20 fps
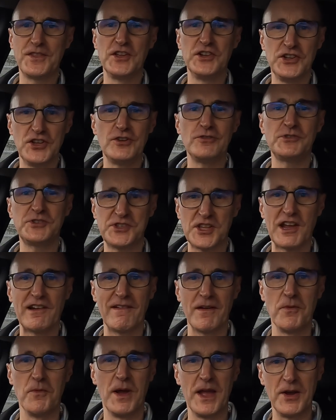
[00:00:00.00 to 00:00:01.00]
the new
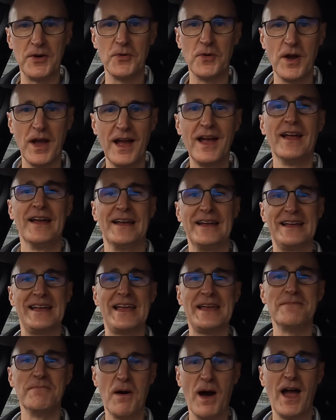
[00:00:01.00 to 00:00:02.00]
steering wheel
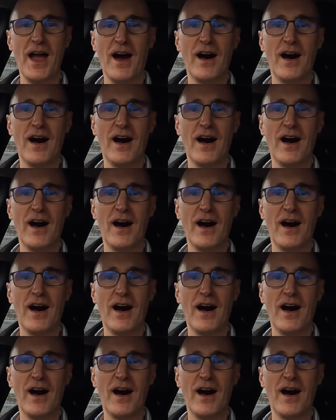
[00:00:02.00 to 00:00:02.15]
in my